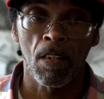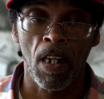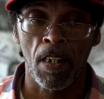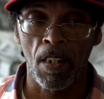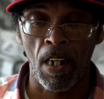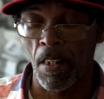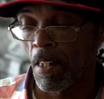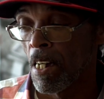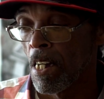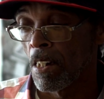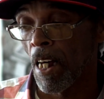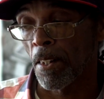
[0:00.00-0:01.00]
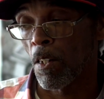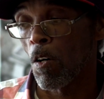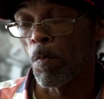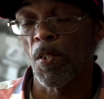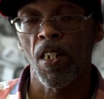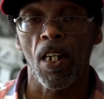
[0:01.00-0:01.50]
like the
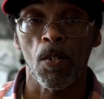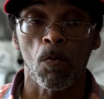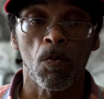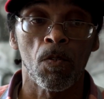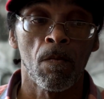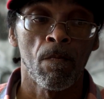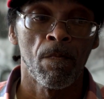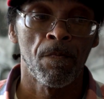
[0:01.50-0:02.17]
homosexuals.